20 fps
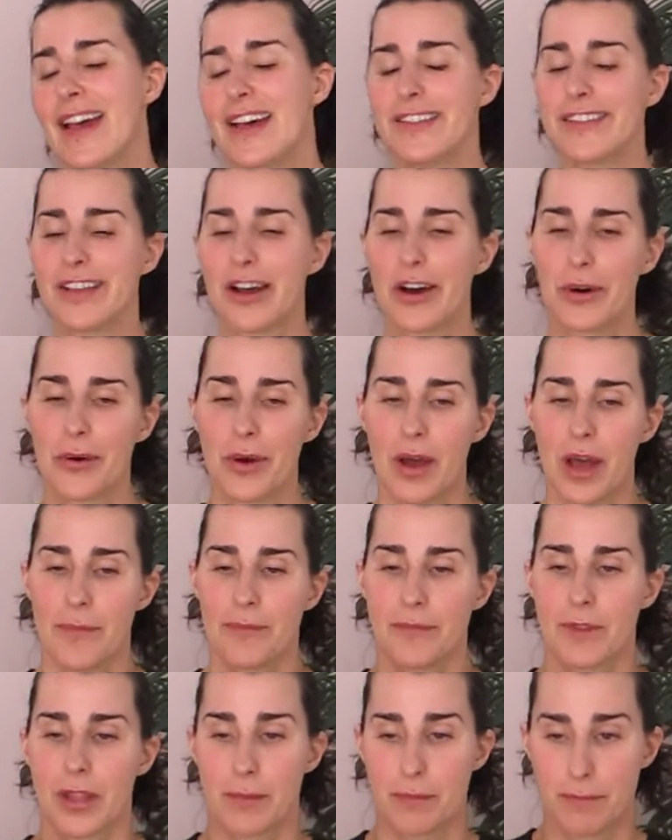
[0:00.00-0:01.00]
So
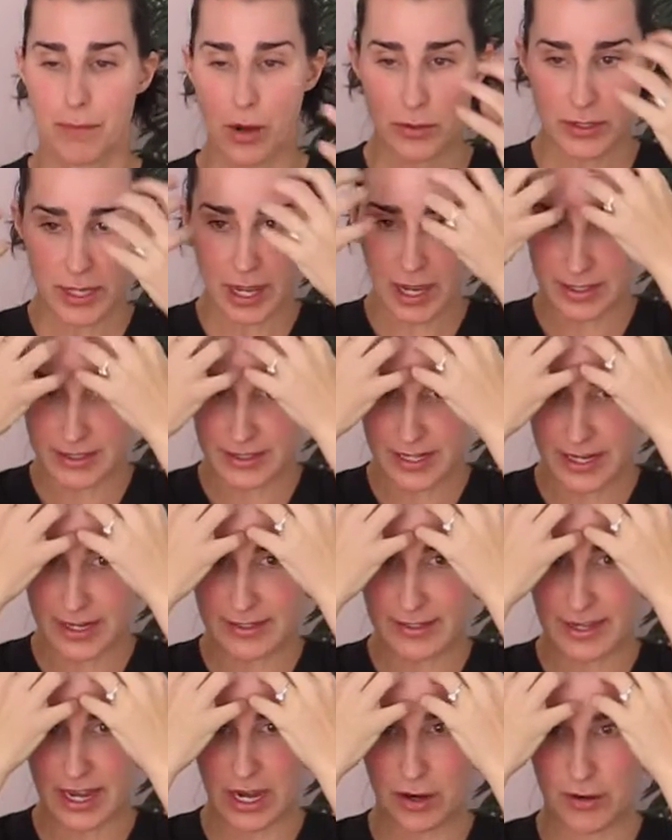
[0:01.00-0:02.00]
Botox
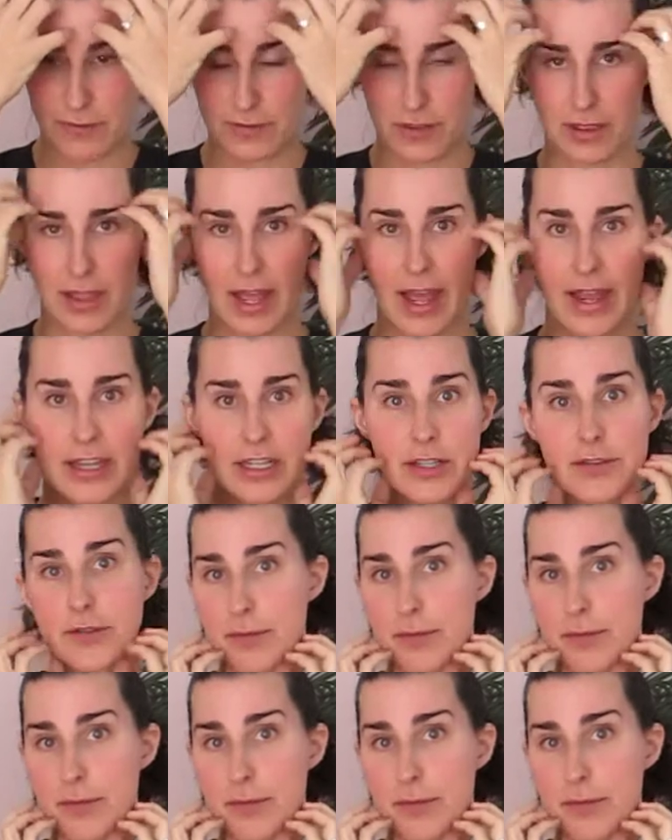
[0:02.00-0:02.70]
takes care of the lines